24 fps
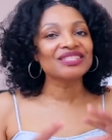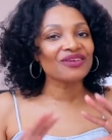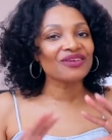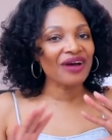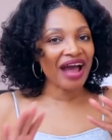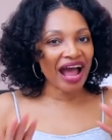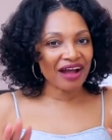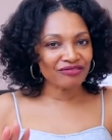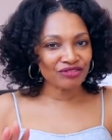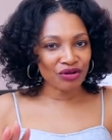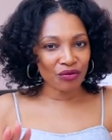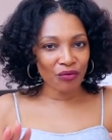So
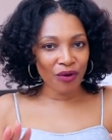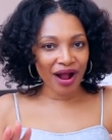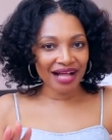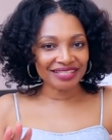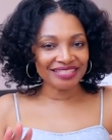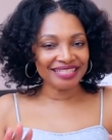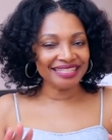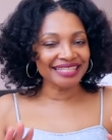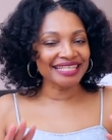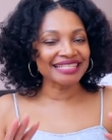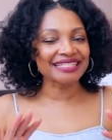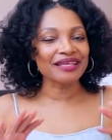after
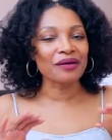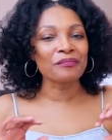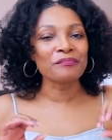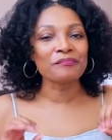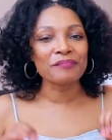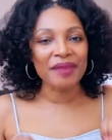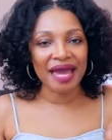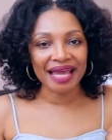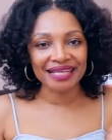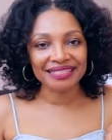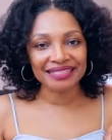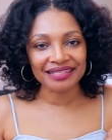watching these
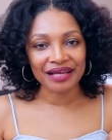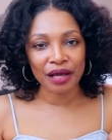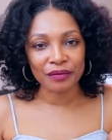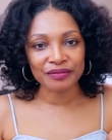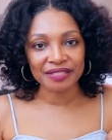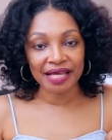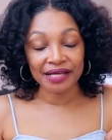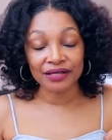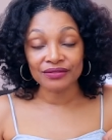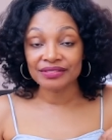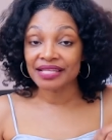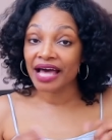amazing
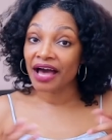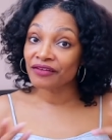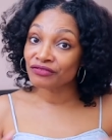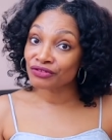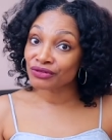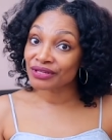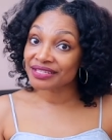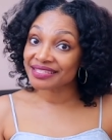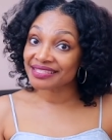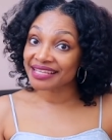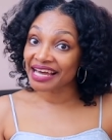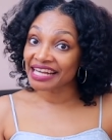upcycles, have
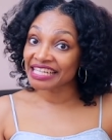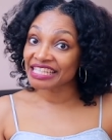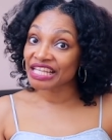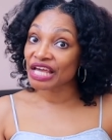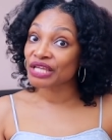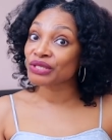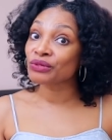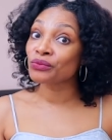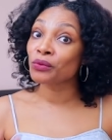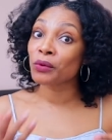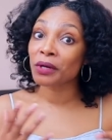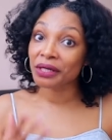you decided
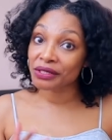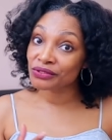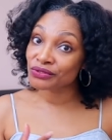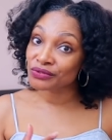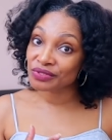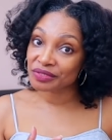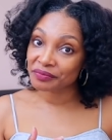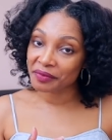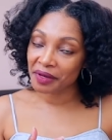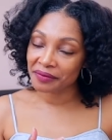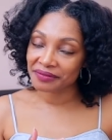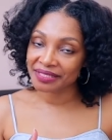that you wanna do
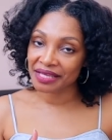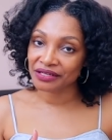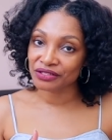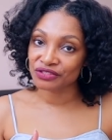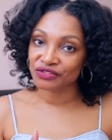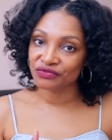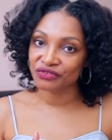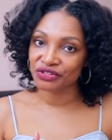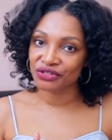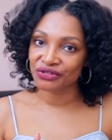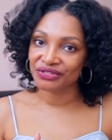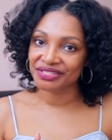some
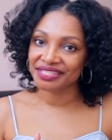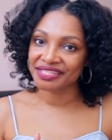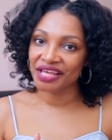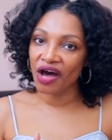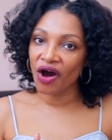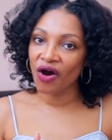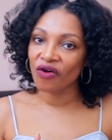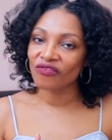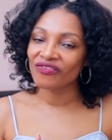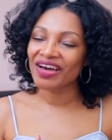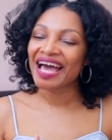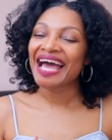upcycles for
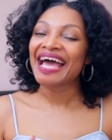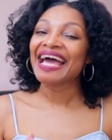yourself?